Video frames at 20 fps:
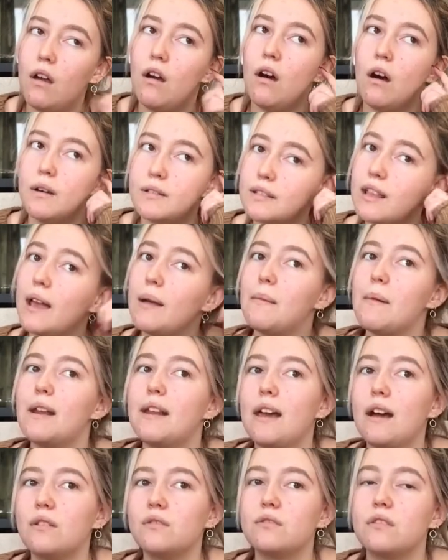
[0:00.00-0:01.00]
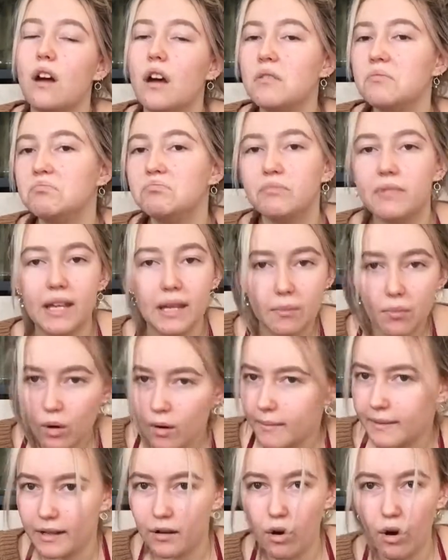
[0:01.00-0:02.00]
I was getting my nails done, he
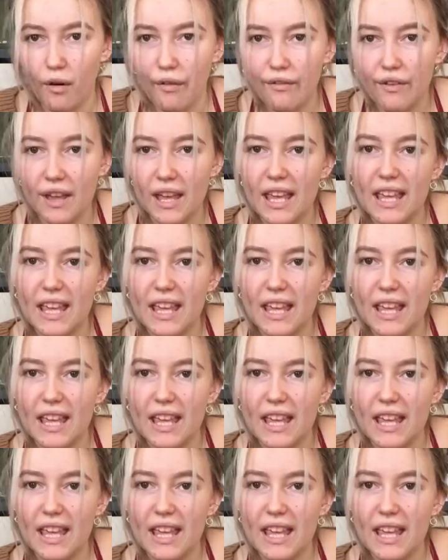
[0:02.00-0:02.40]
bought me coffee,